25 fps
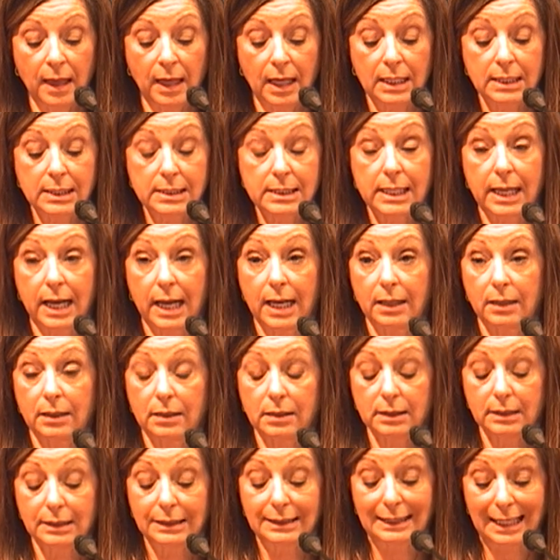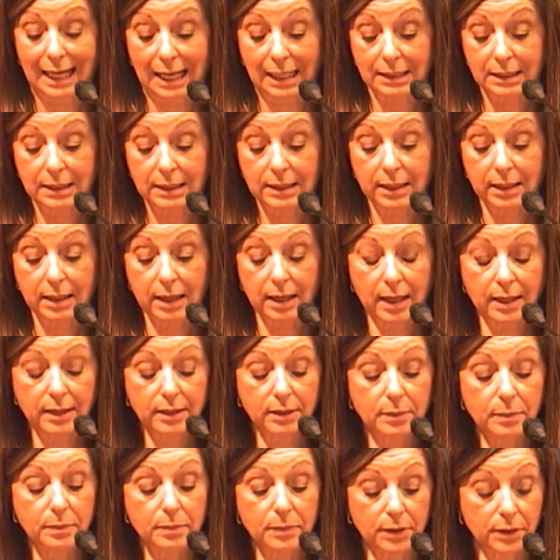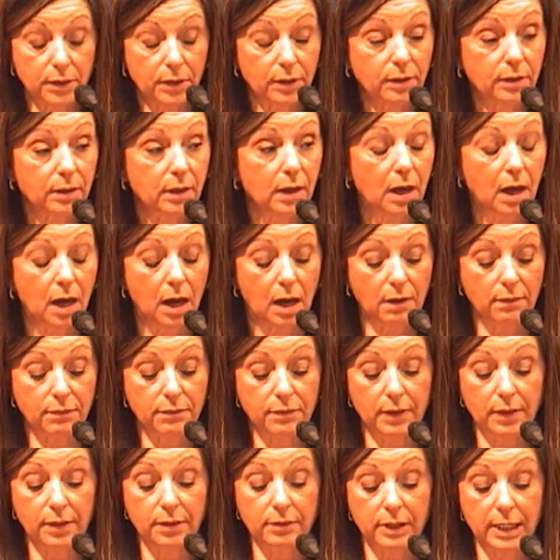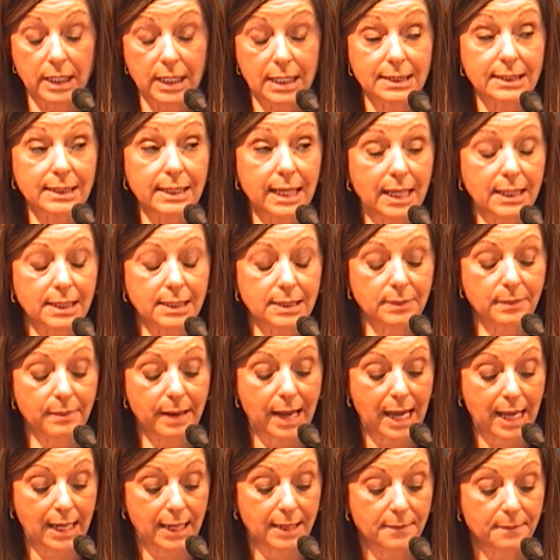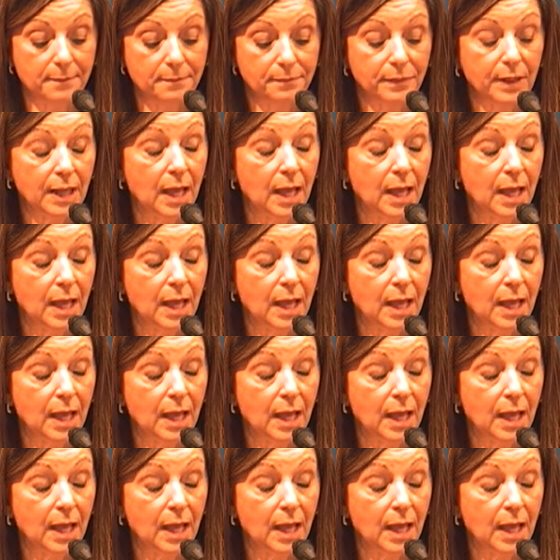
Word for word: entitled Dante and the Birth of the Renaissance Man.